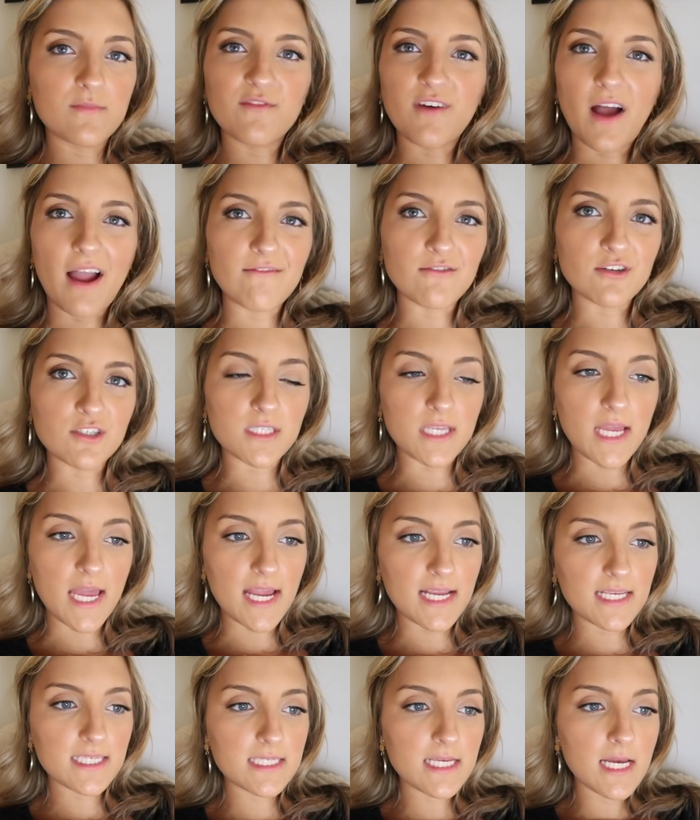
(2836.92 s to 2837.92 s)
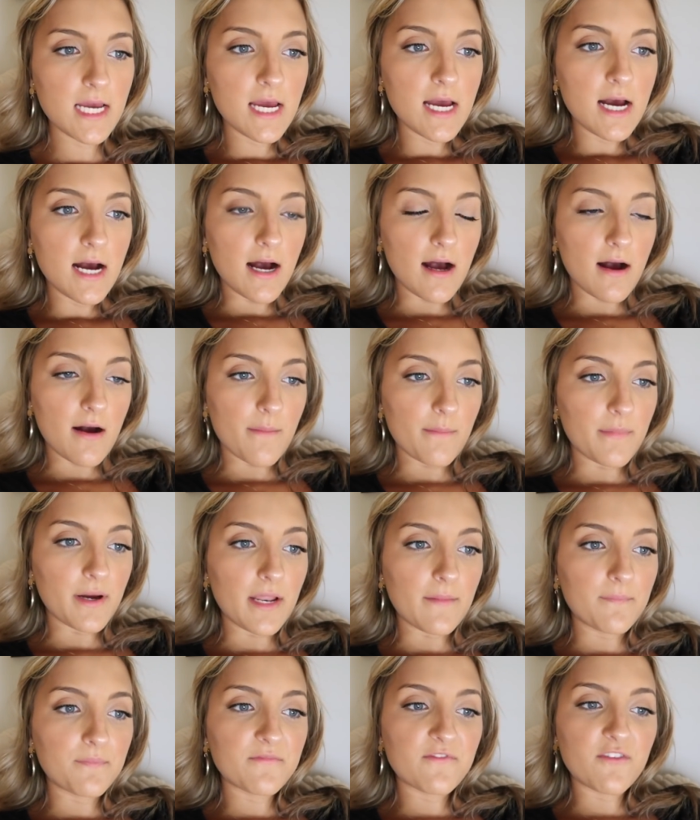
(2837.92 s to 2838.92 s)
5 or 6,
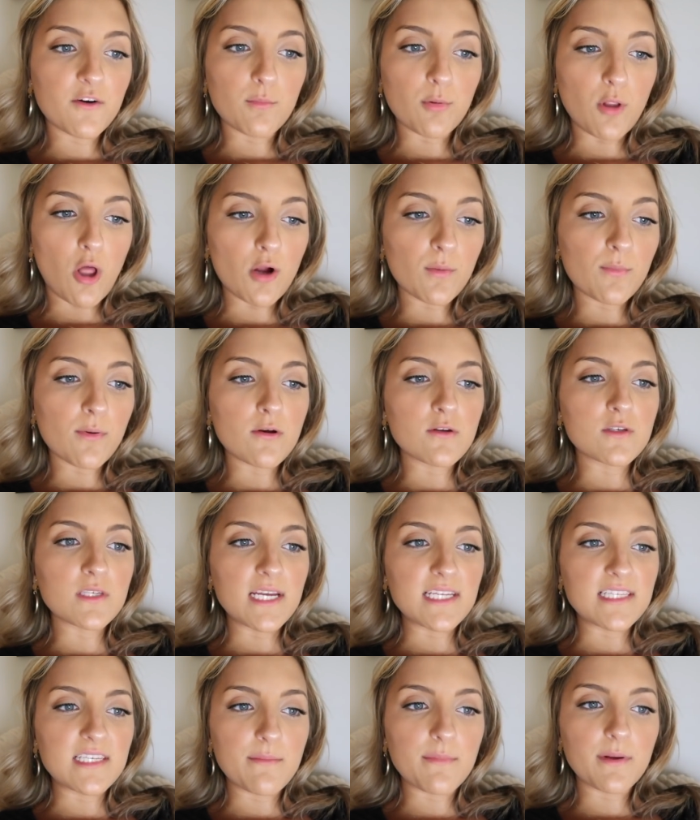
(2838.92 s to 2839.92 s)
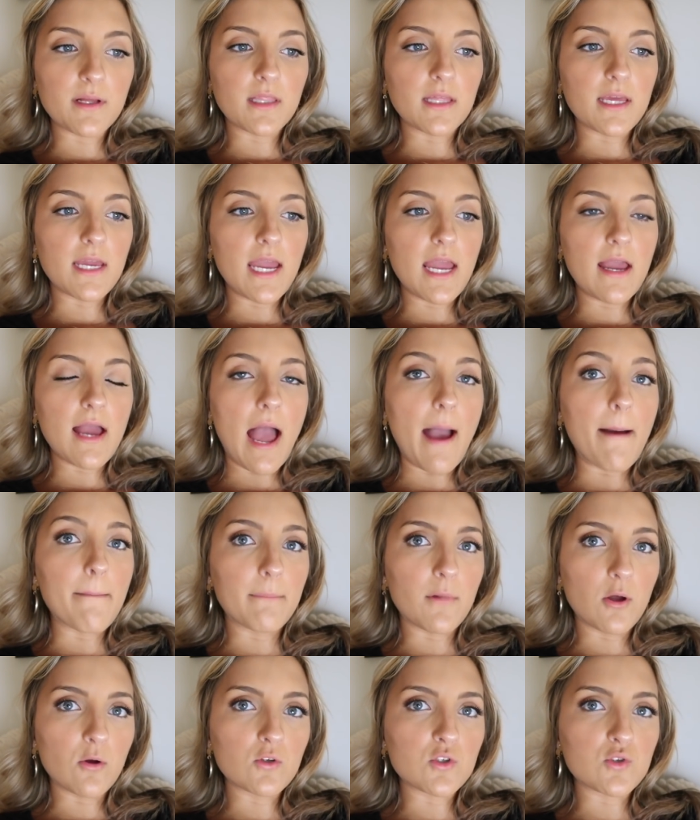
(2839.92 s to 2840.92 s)
but for blog posts I typically
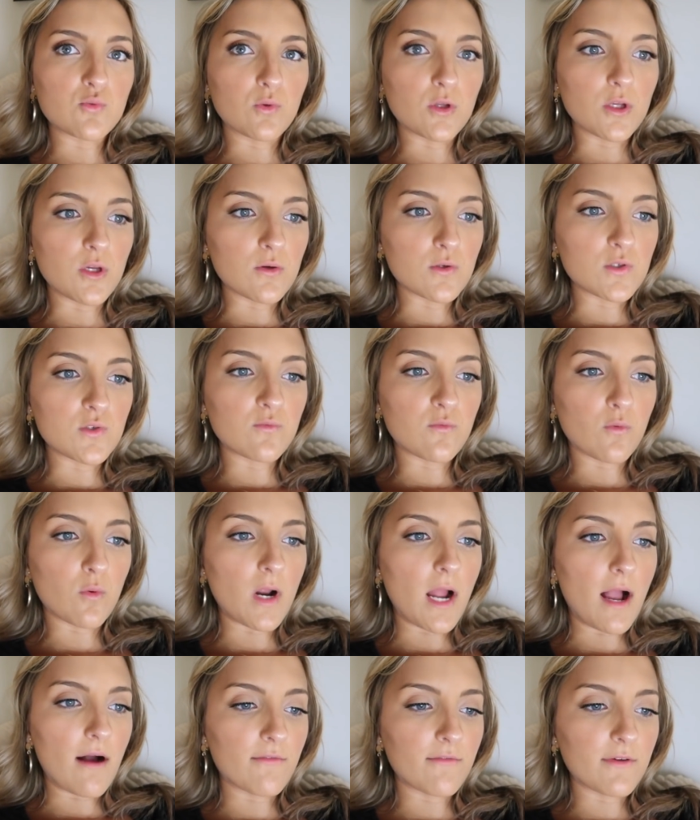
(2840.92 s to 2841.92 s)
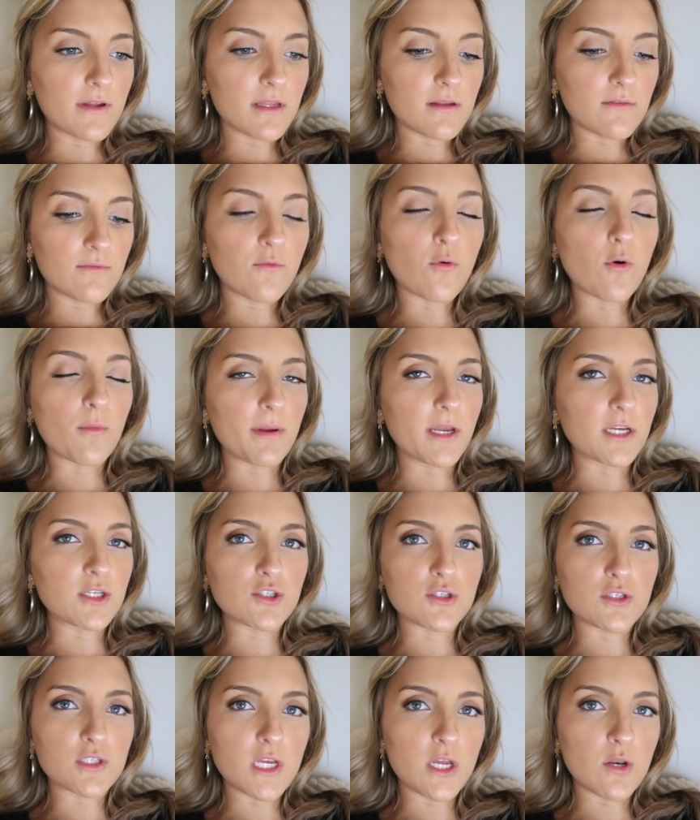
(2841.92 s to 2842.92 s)
at most will use 4
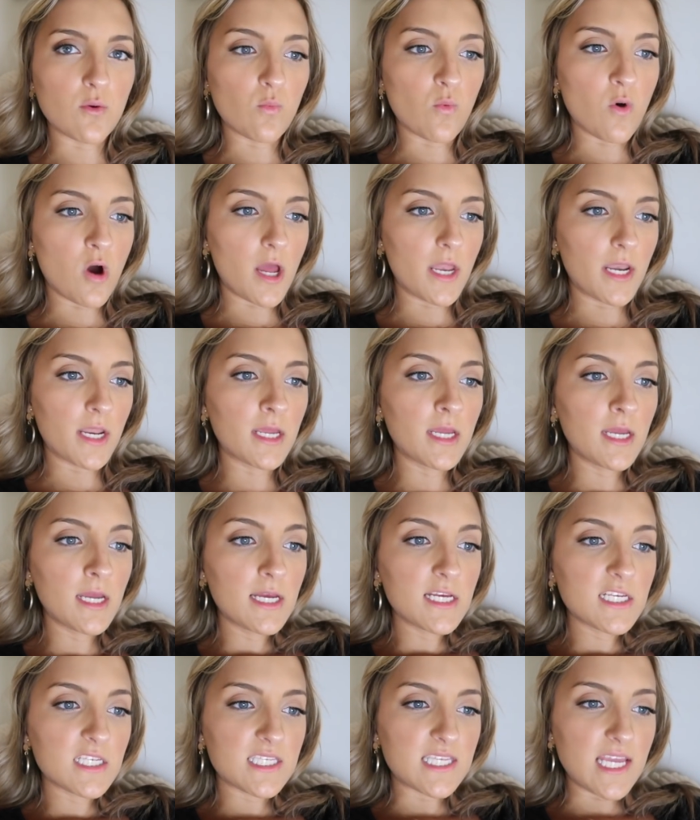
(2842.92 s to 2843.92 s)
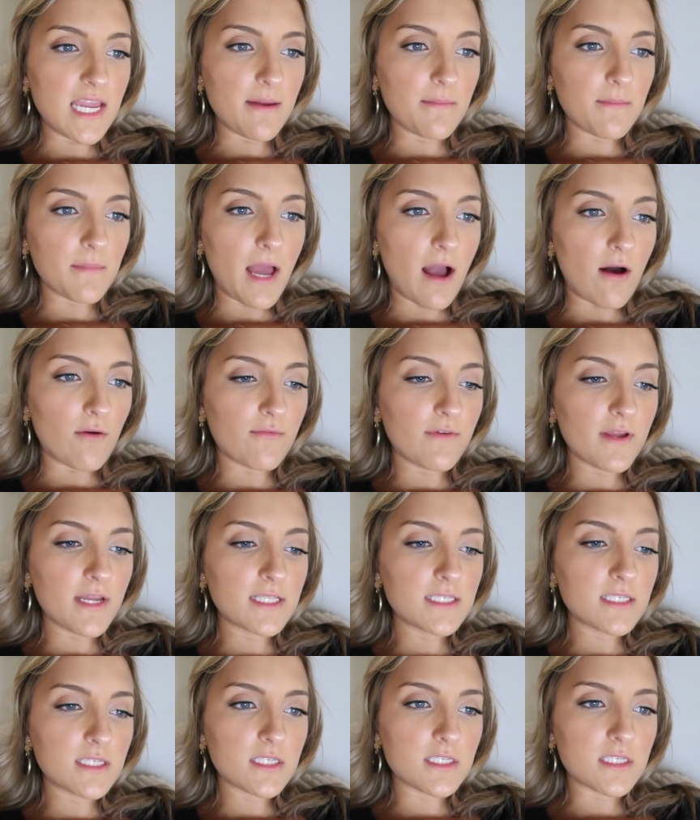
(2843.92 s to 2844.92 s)
pictures in one same outfit.